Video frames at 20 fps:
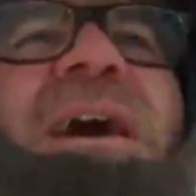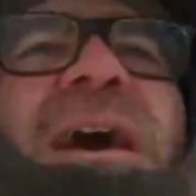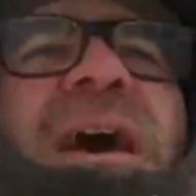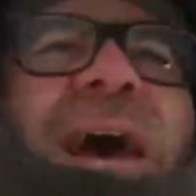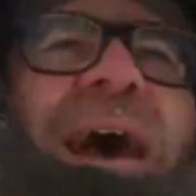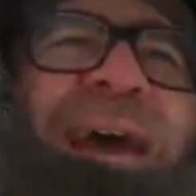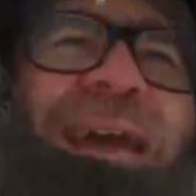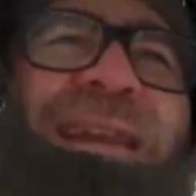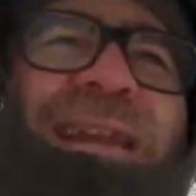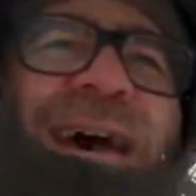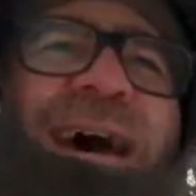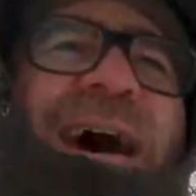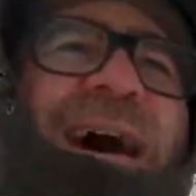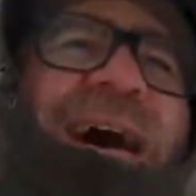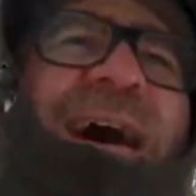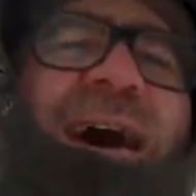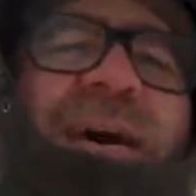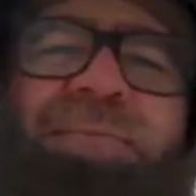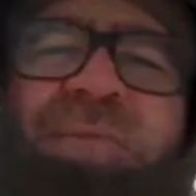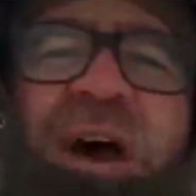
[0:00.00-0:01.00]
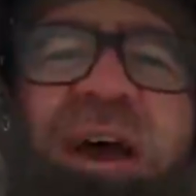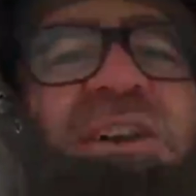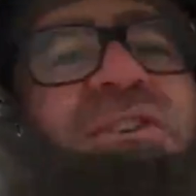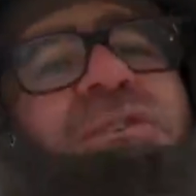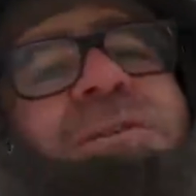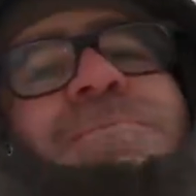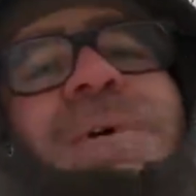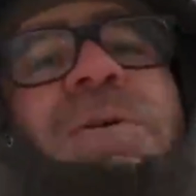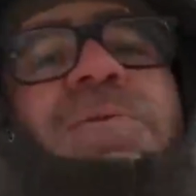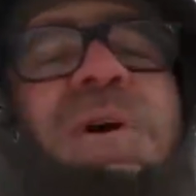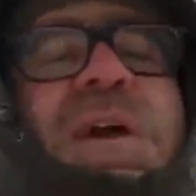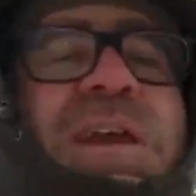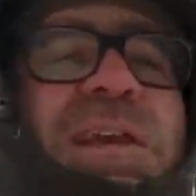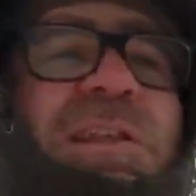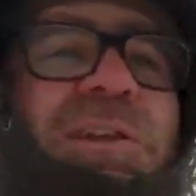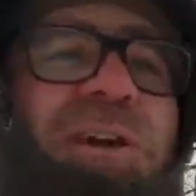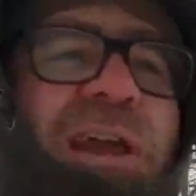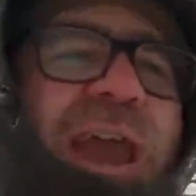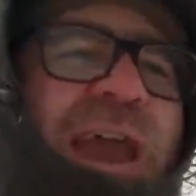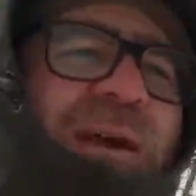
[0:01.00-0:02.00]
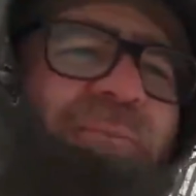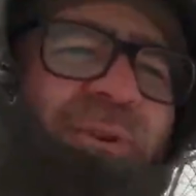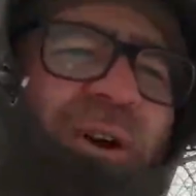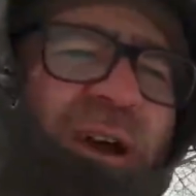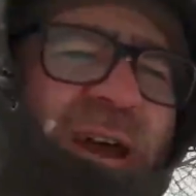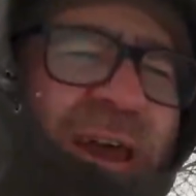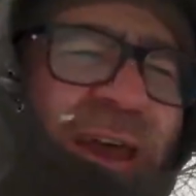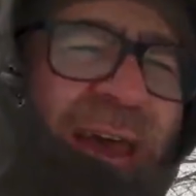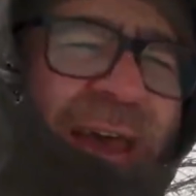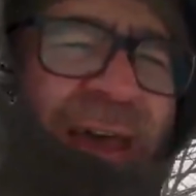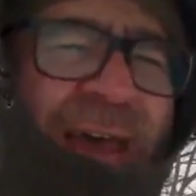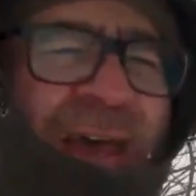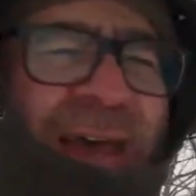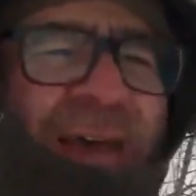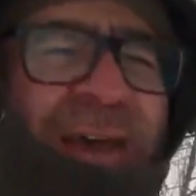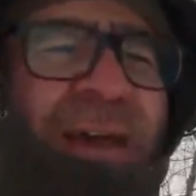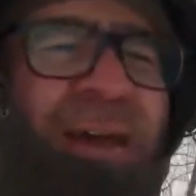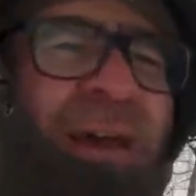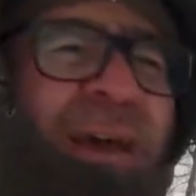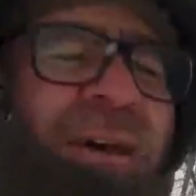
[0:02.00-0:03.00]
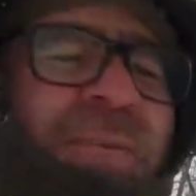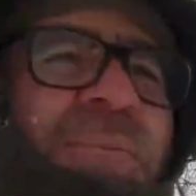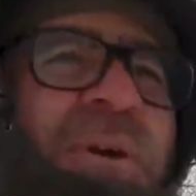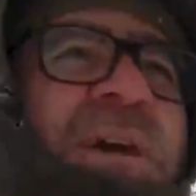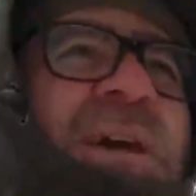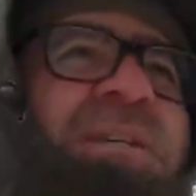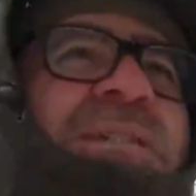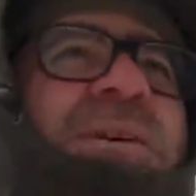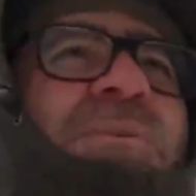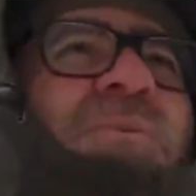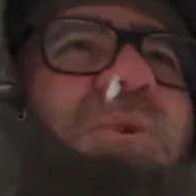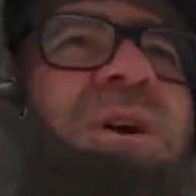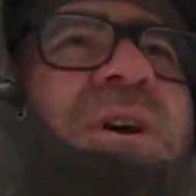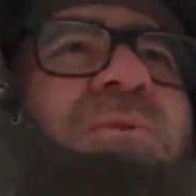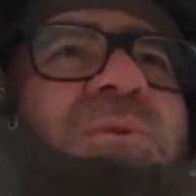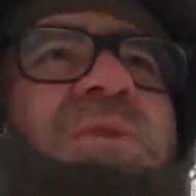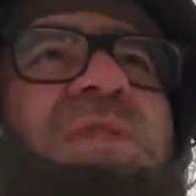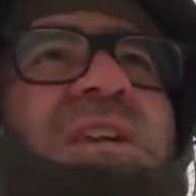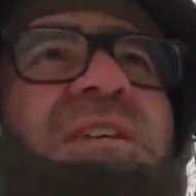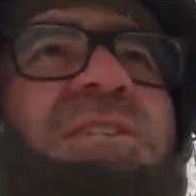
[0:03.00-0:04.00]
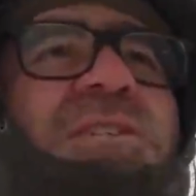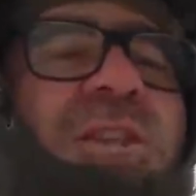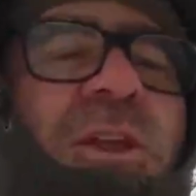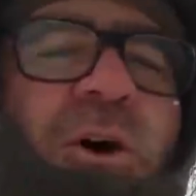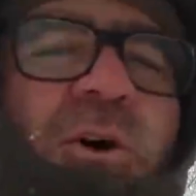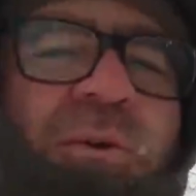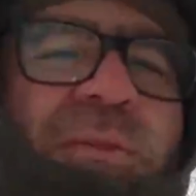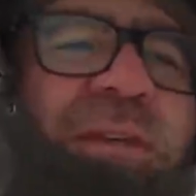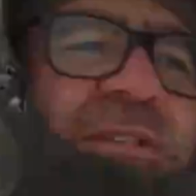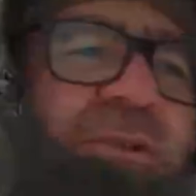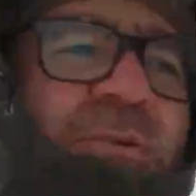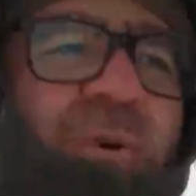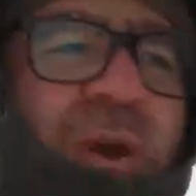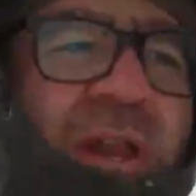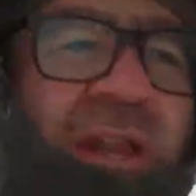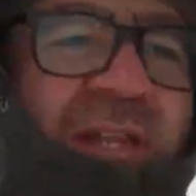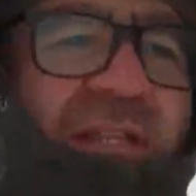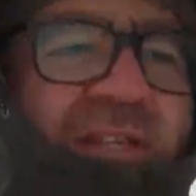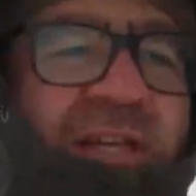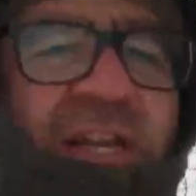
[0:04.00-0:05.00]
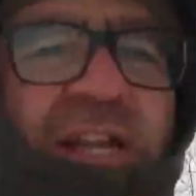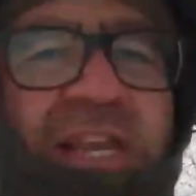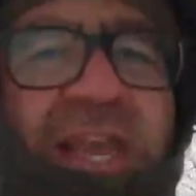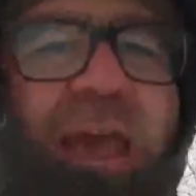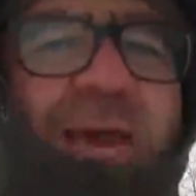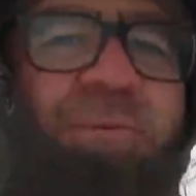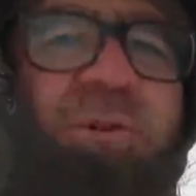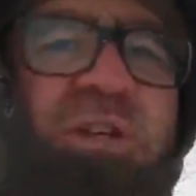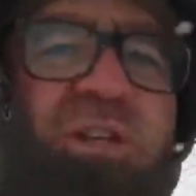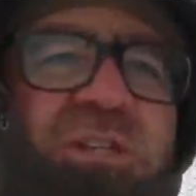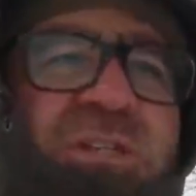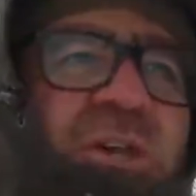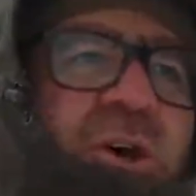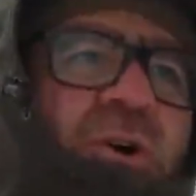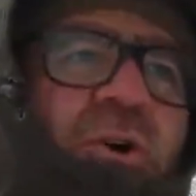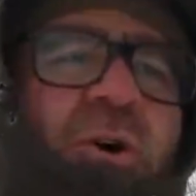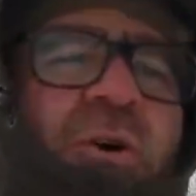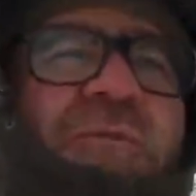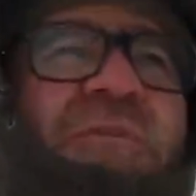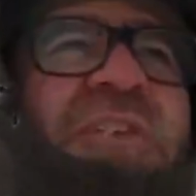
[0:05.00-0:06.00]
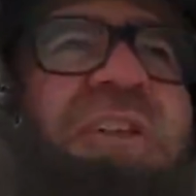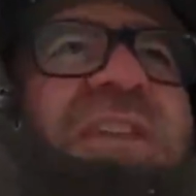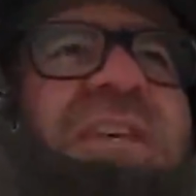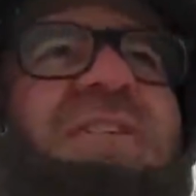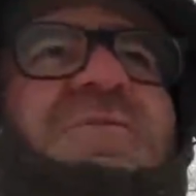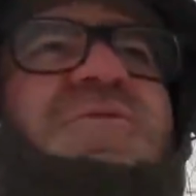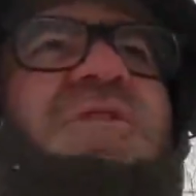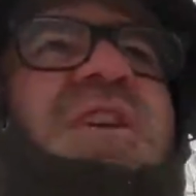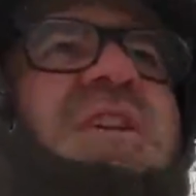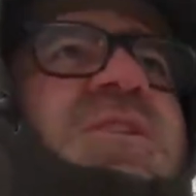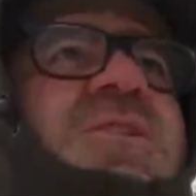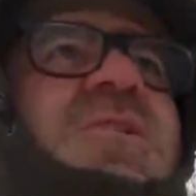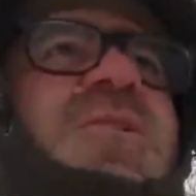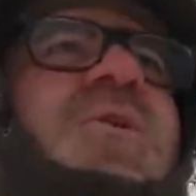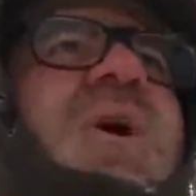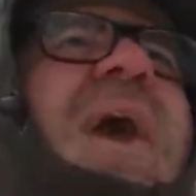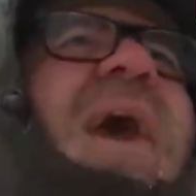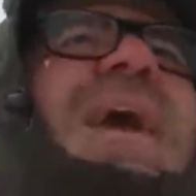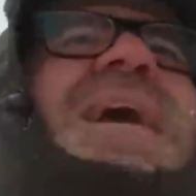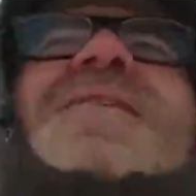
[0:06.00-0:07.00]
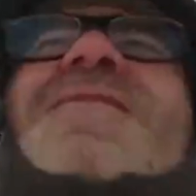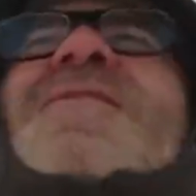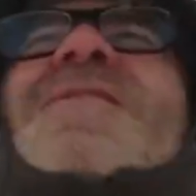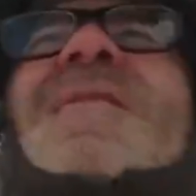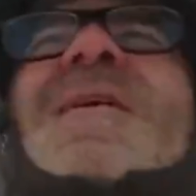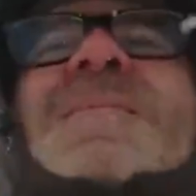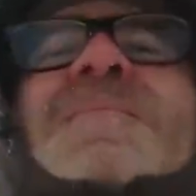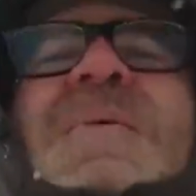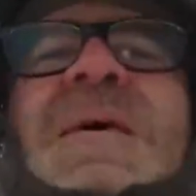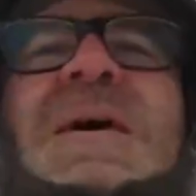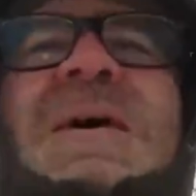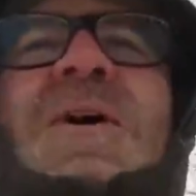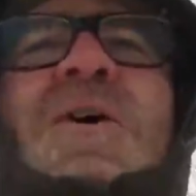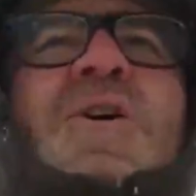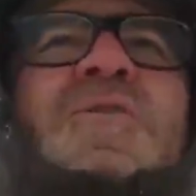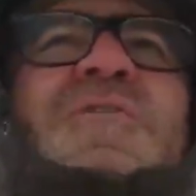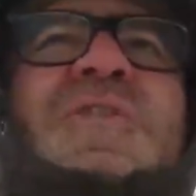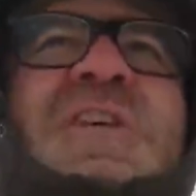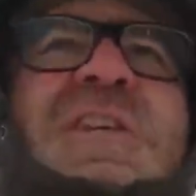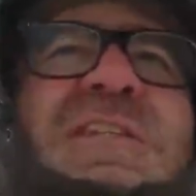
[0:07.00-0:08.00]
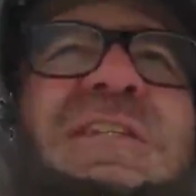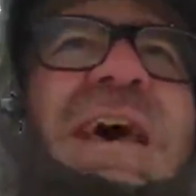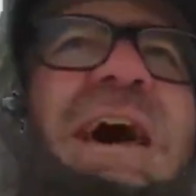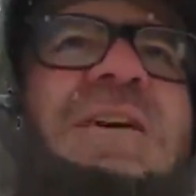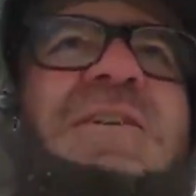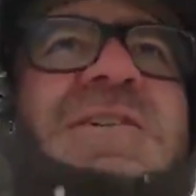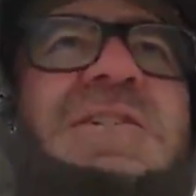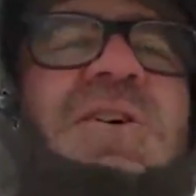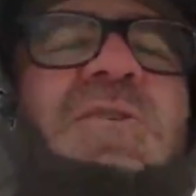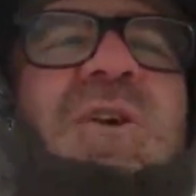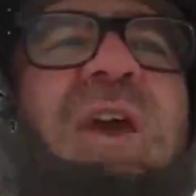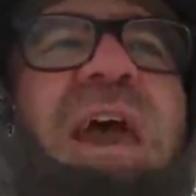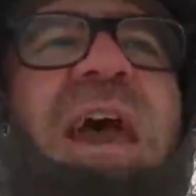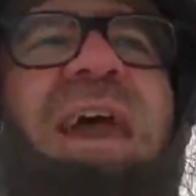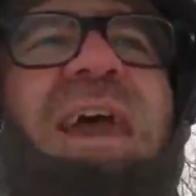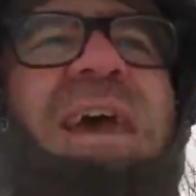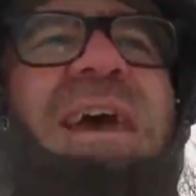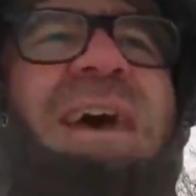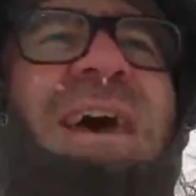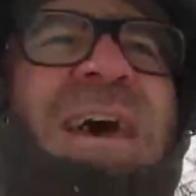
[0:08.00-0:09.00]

And I'm not using my regular camera because I'm worried with this snow and this wind, it's going to damage it. So hopefully this footage is okay. Hopefully the sound is okay.